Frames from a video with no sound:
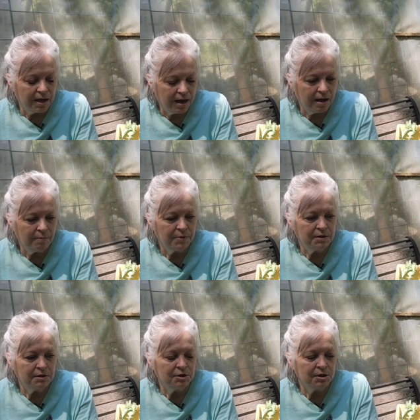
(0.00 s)

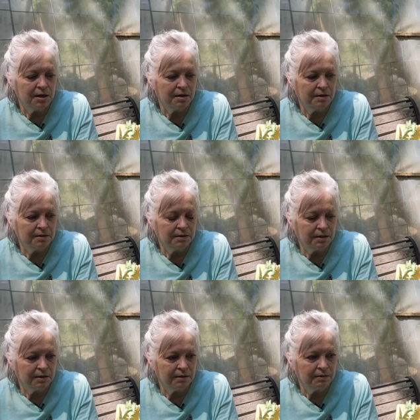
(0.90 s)
cabbage and
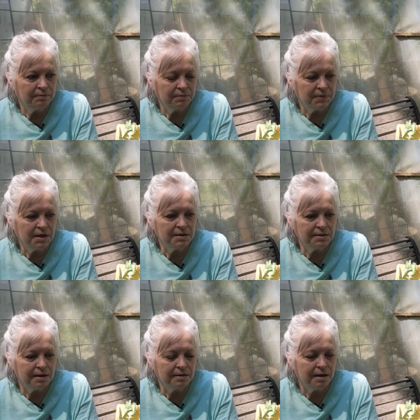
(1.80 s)
uh,
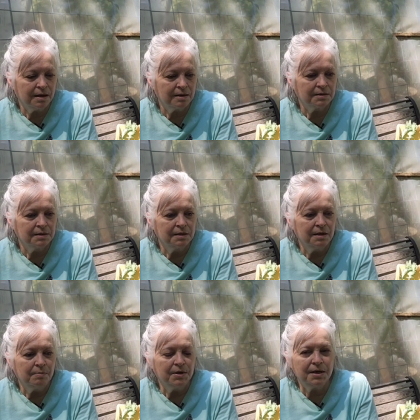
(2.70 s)
things like that.
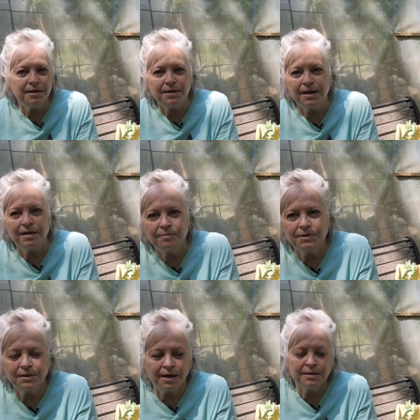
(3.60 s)
But he
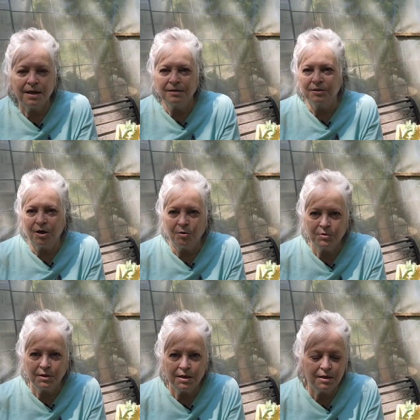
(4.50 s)
kept that thing so
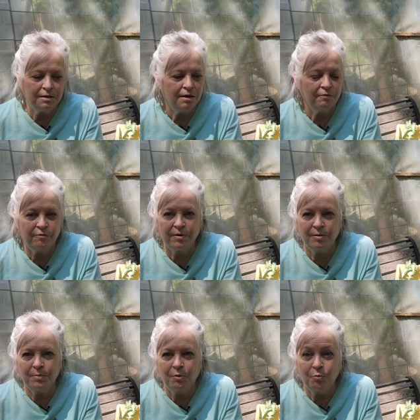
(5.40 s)
clean
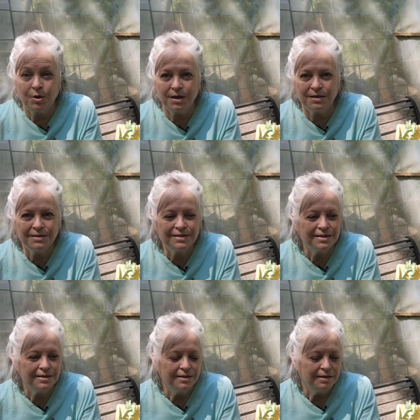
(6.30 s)
from
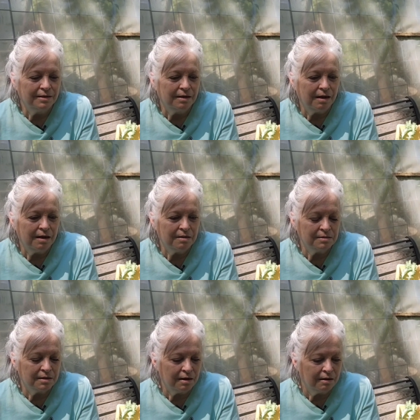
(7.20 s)
weeds
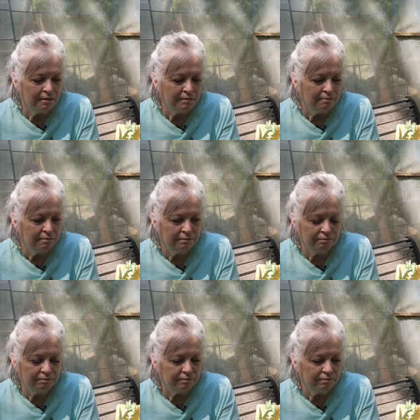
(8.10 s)
and um,
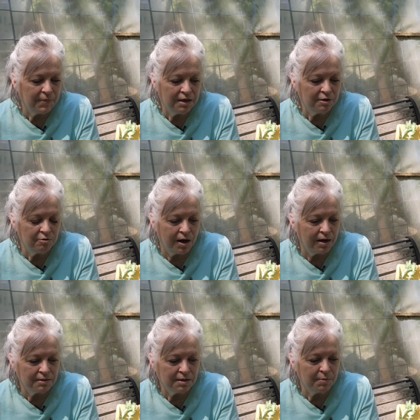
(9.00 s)
any
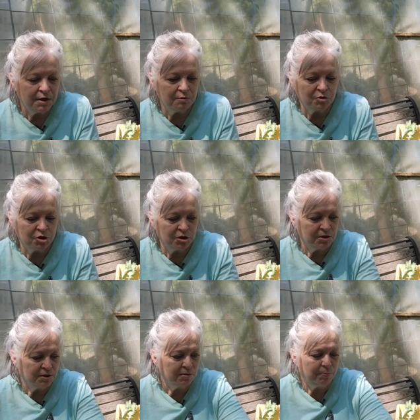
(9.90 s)
grass. I mean, it was
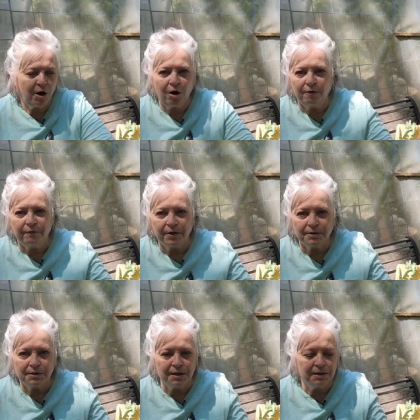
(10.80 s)
just
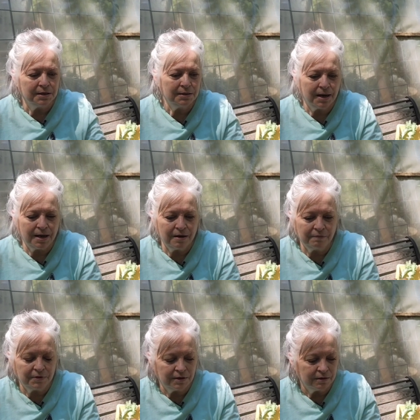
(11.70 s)
perfect. He didn't
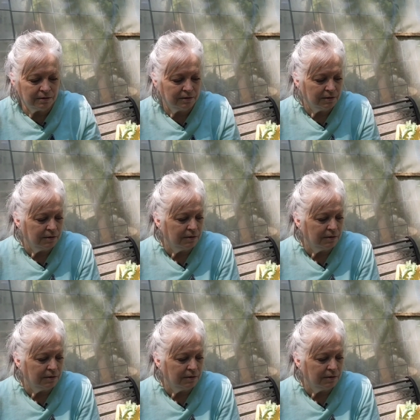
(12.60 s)
have the